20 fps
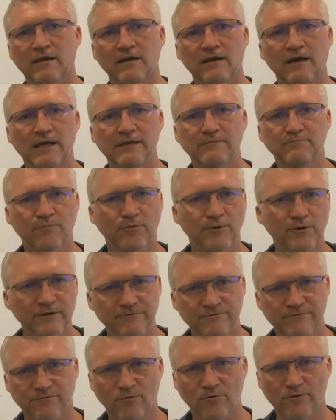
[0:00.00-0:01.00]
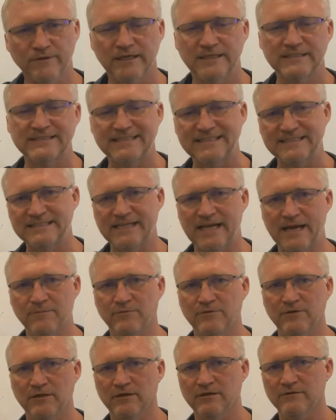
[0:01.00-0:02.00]
I put it forth as an
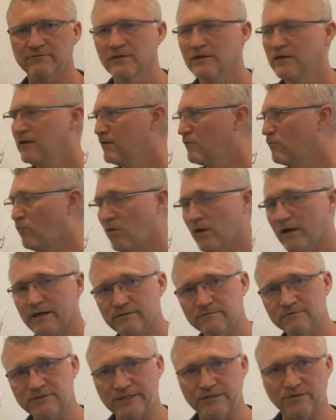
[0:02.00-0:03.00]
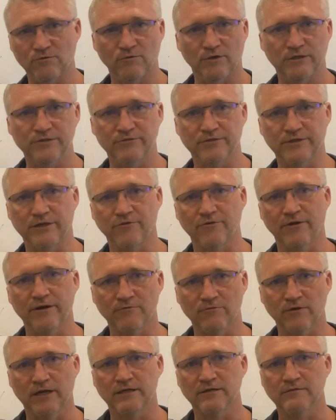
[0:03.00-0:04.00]
example of, one, SentinalOne doing a great
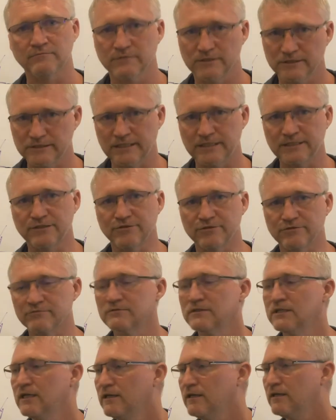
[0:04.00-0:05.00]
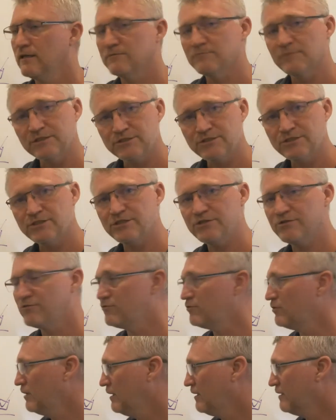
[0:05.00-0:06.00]
write-up, because they do, but
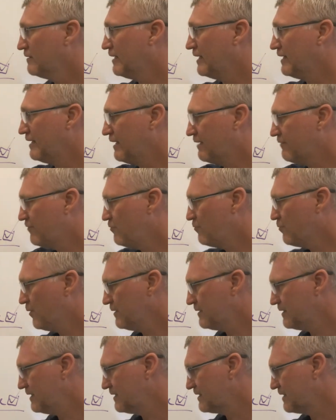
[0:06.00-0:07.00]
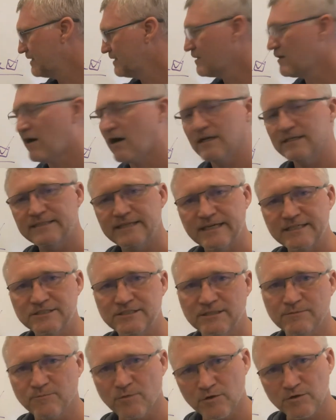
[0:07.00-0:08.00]
two, that if you put this in context
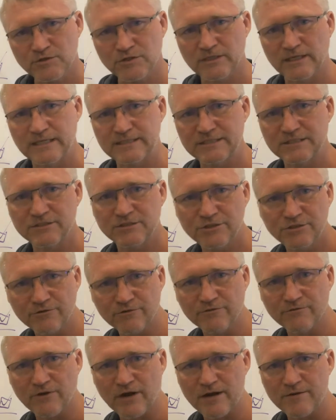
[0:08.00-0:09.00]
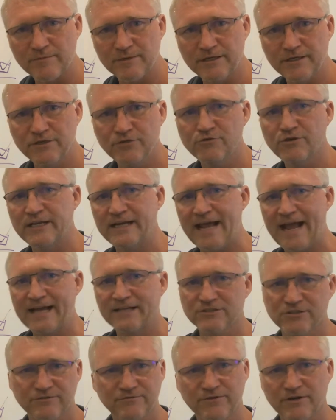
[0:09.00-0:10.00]
and personalize it to your environment, you can
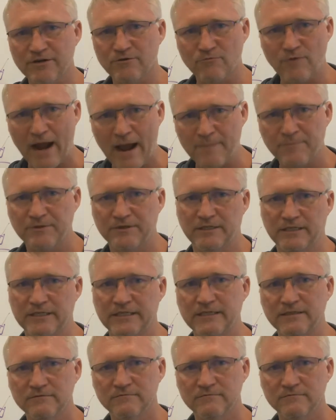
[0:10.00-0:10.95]
answer very rapidly